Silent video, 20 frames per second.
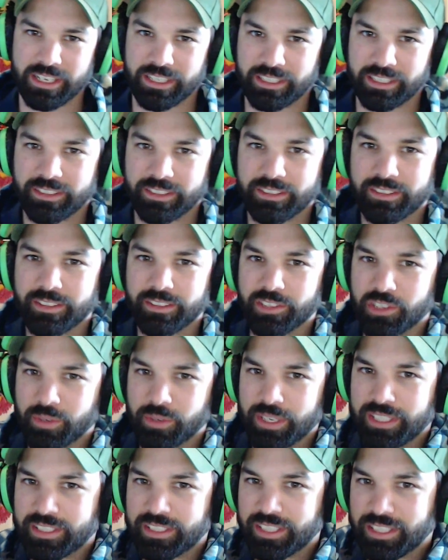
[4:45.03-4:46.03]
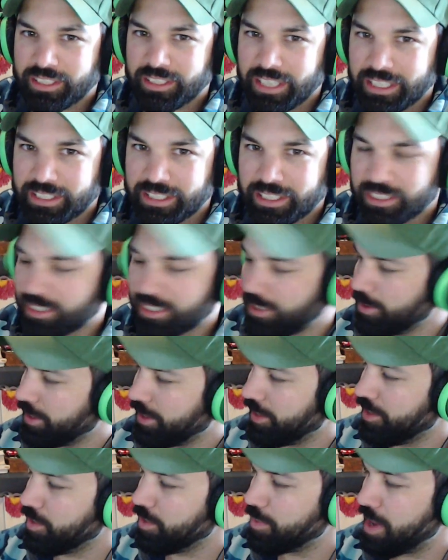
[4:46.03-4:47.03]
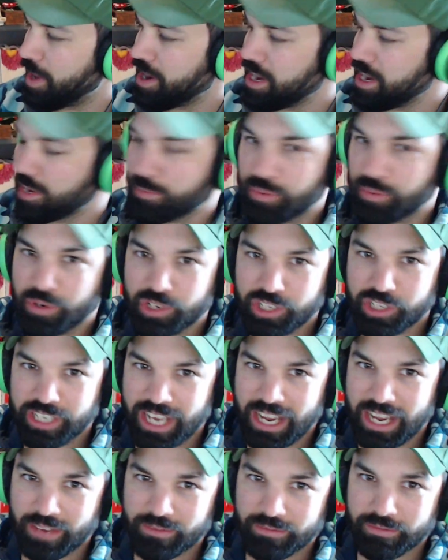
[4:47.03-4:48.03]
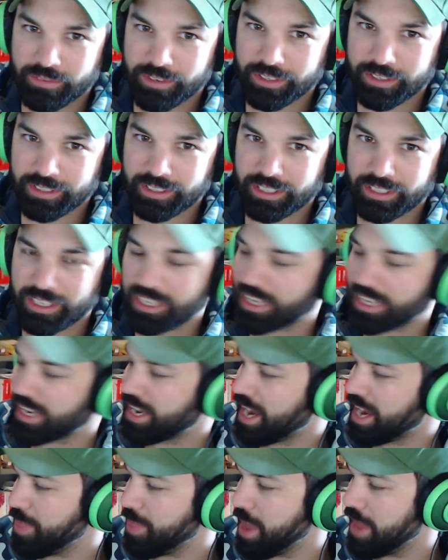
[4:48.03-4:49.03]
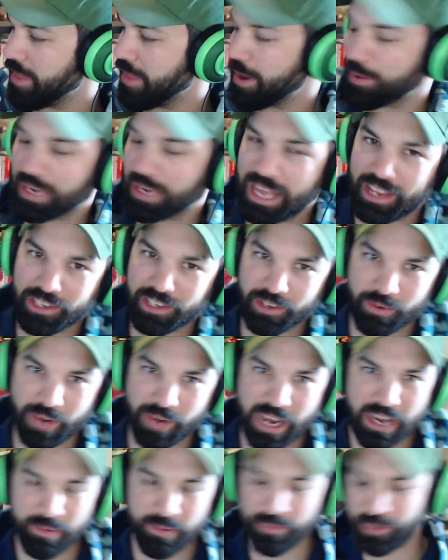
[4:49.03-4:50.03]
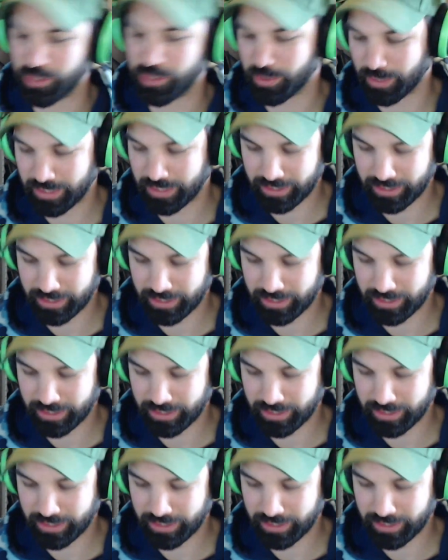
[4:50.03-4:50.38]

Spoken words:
joystick like this, there's a little part you had to push down first, and then that would allow you to grab the joystick.